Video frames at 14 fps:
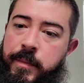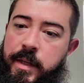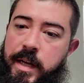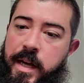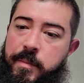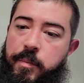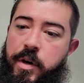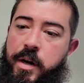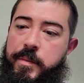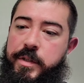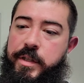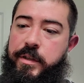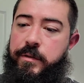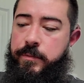I
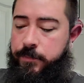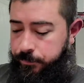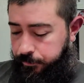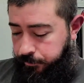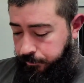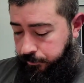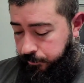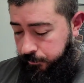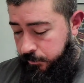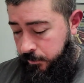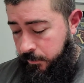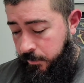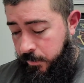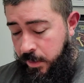promise you,
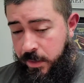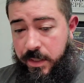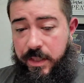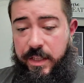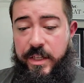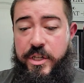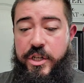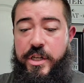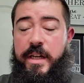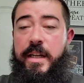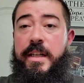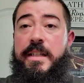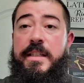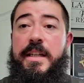this
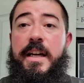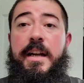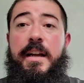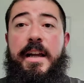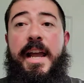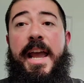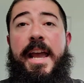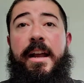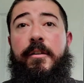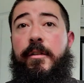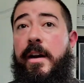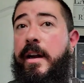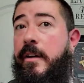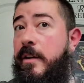shit is gonna hang
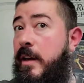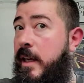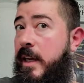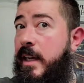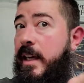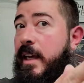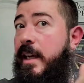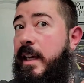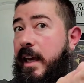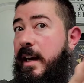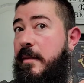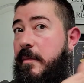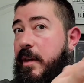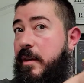around and
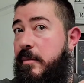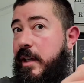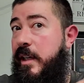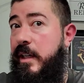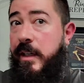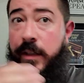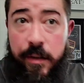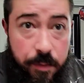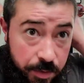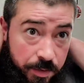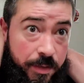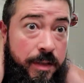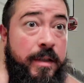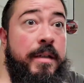I'm gonna be
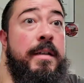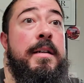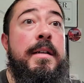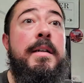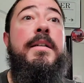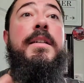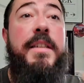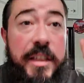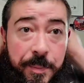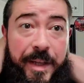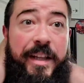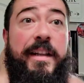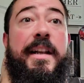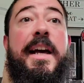
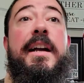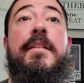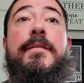smelling like a